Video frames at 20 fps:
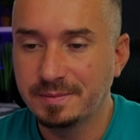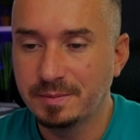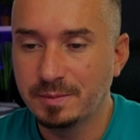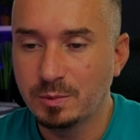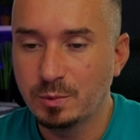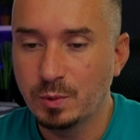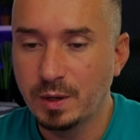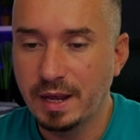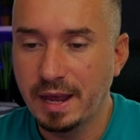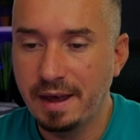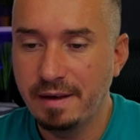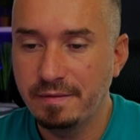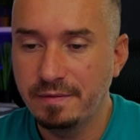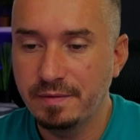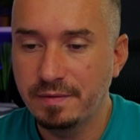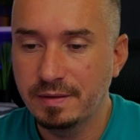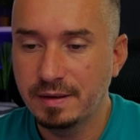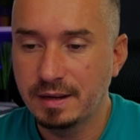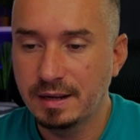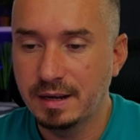We
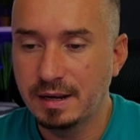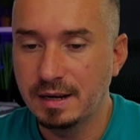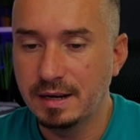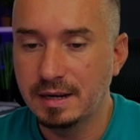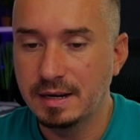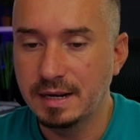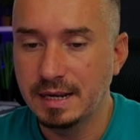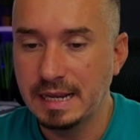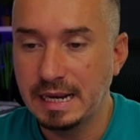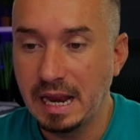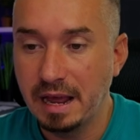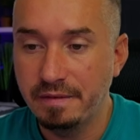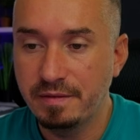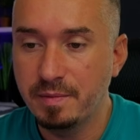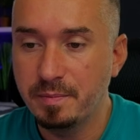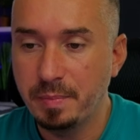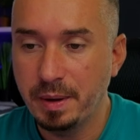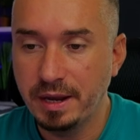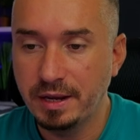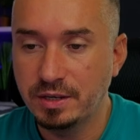have 11
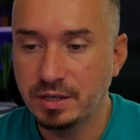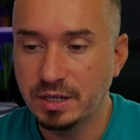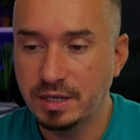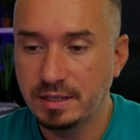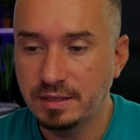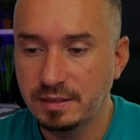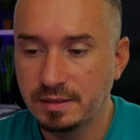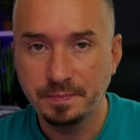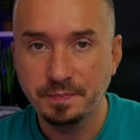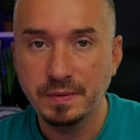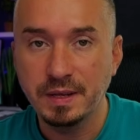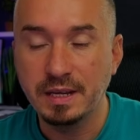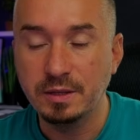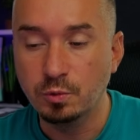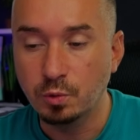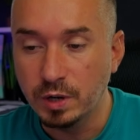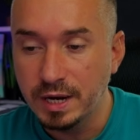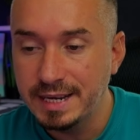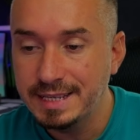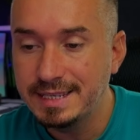pages. It
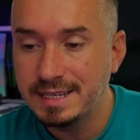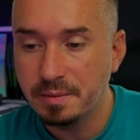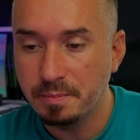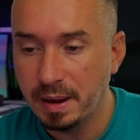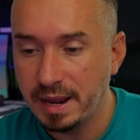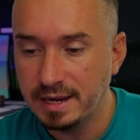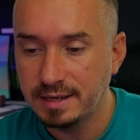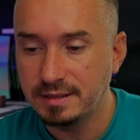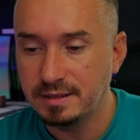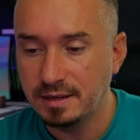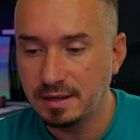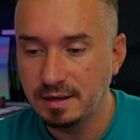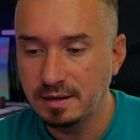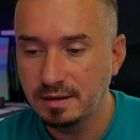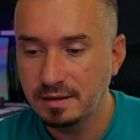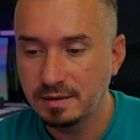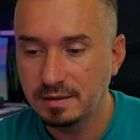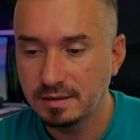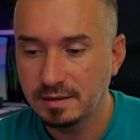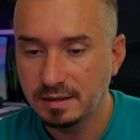reads amazing.
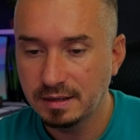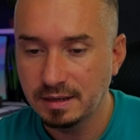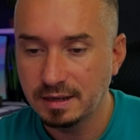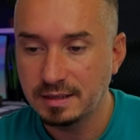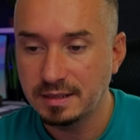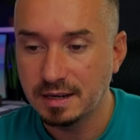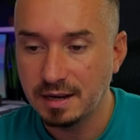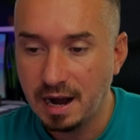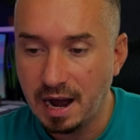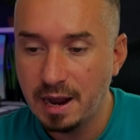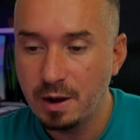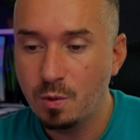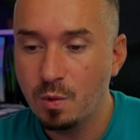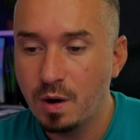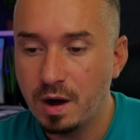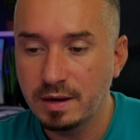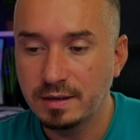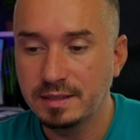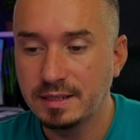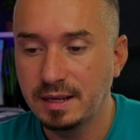It's a high
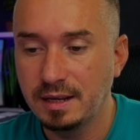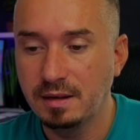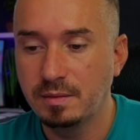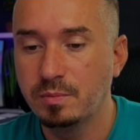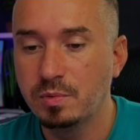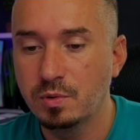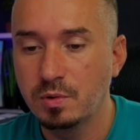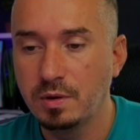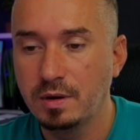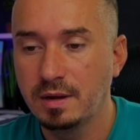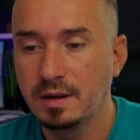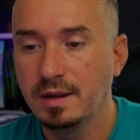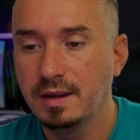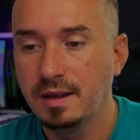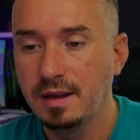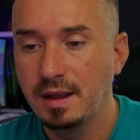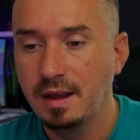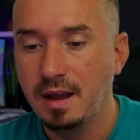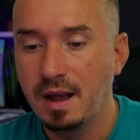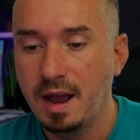quality ebook.
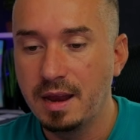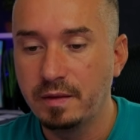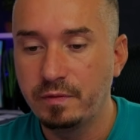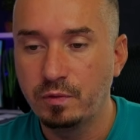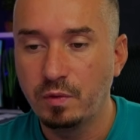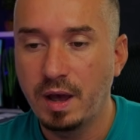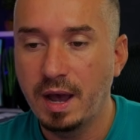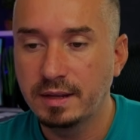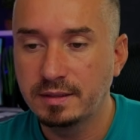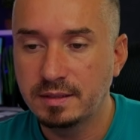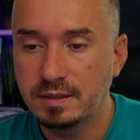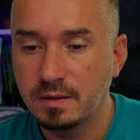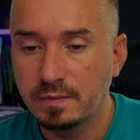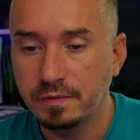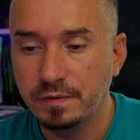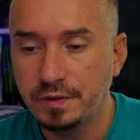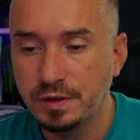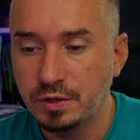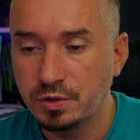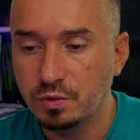And if you add some
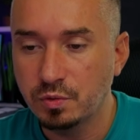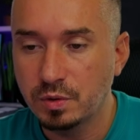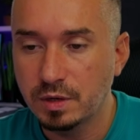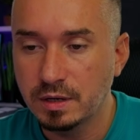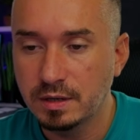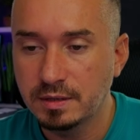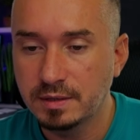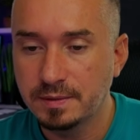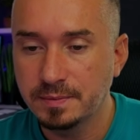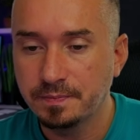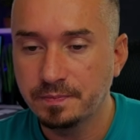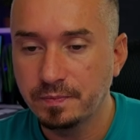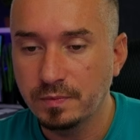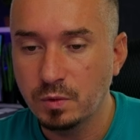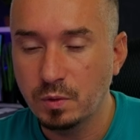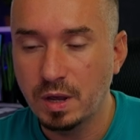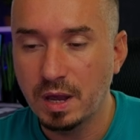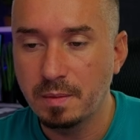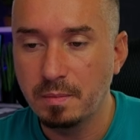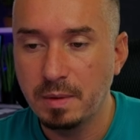visuals, you
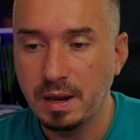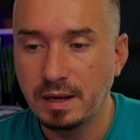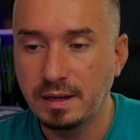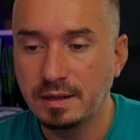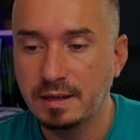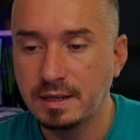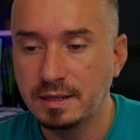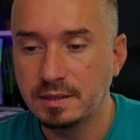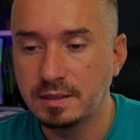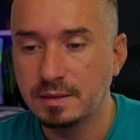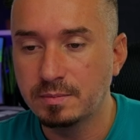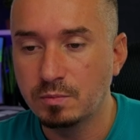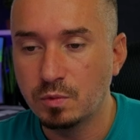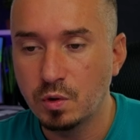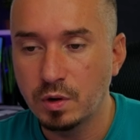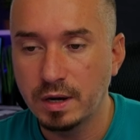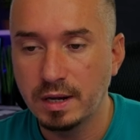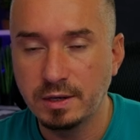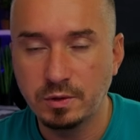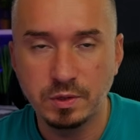can make these
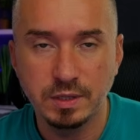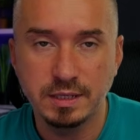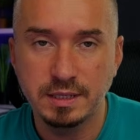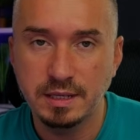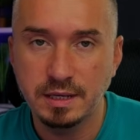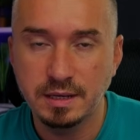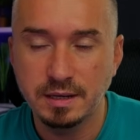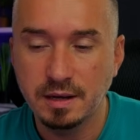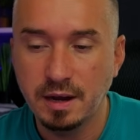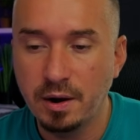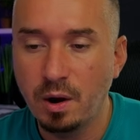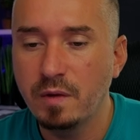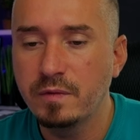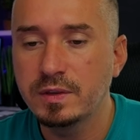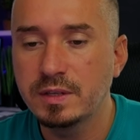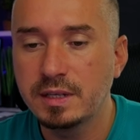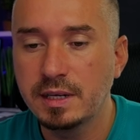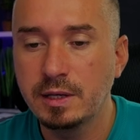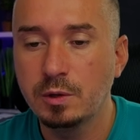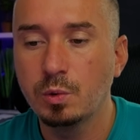more interesting. And
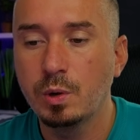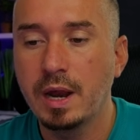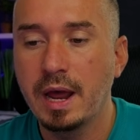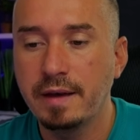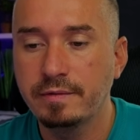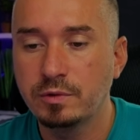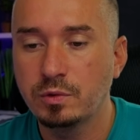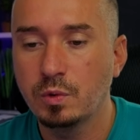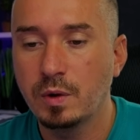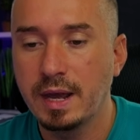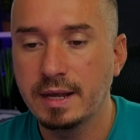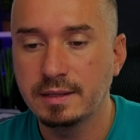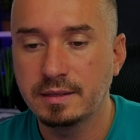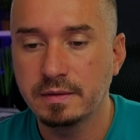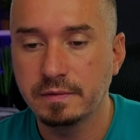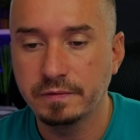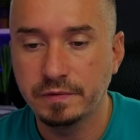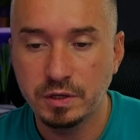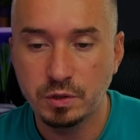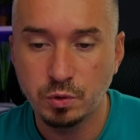obviously you will have to add
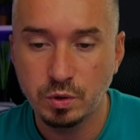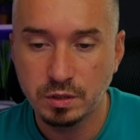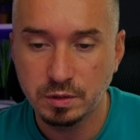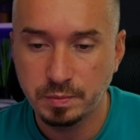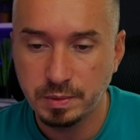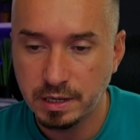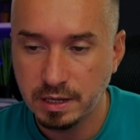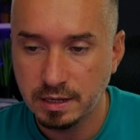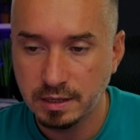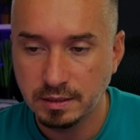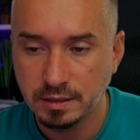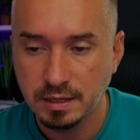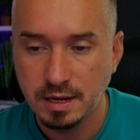some visuals because